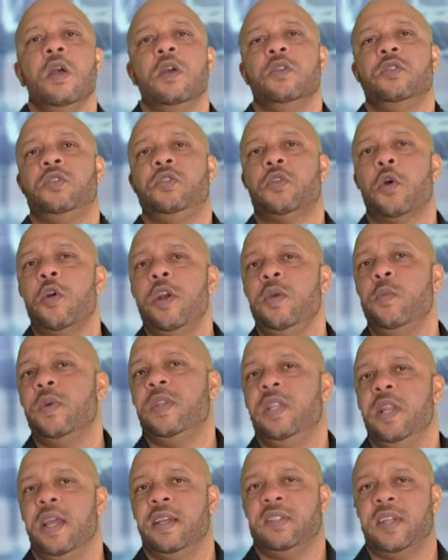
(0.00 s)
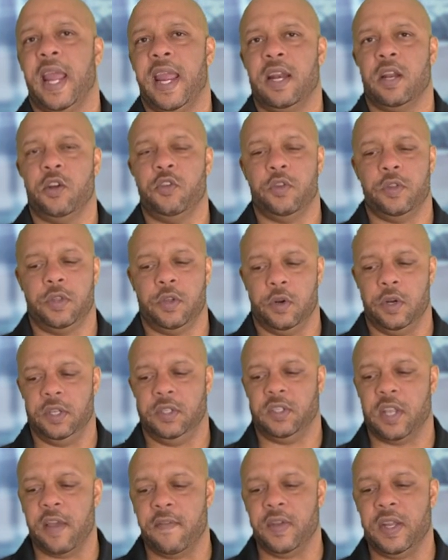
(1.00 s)
Starting with NIST eight hundred
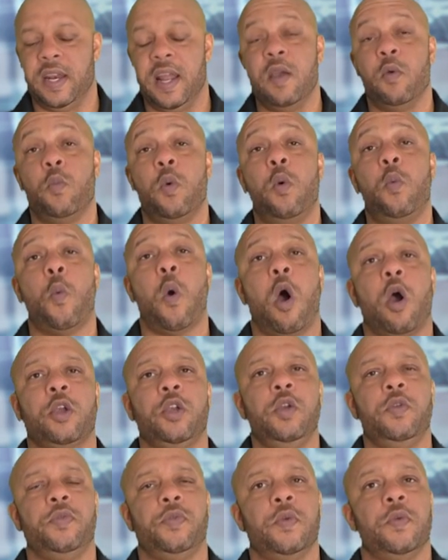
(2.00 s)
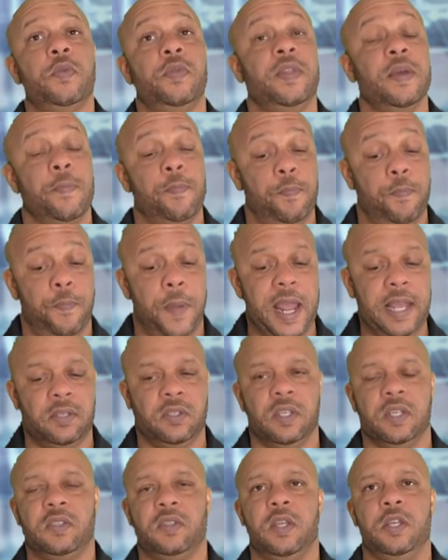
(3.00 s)
thirty-seven, it will walk you through the
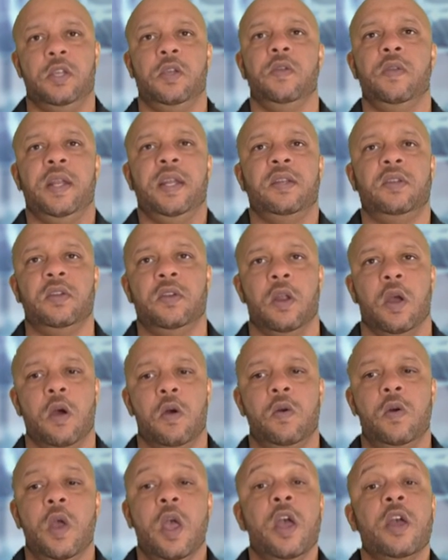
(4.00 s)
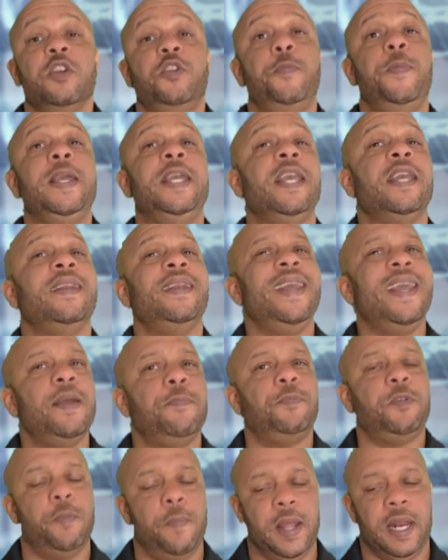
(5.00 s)
basics that you need to know to begin
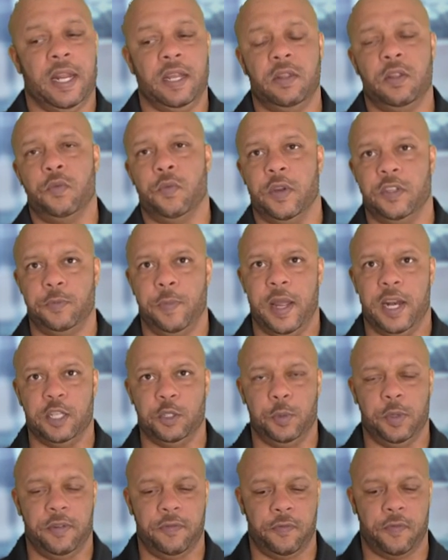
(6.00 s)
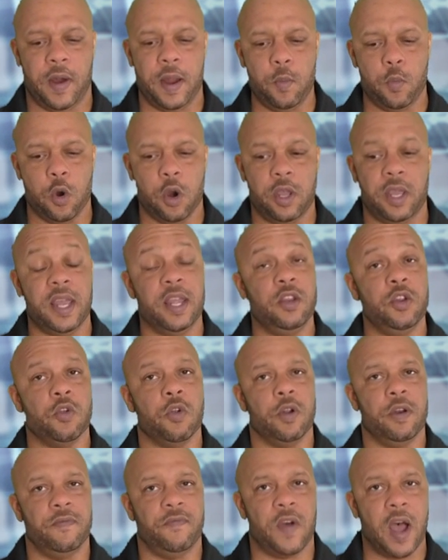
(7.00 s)
implementing the risk management framework in
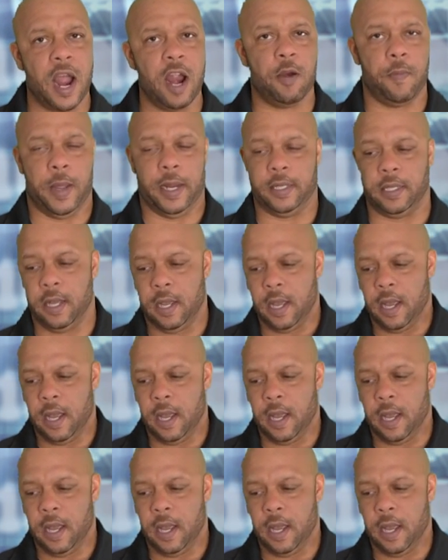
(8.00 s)
your environment.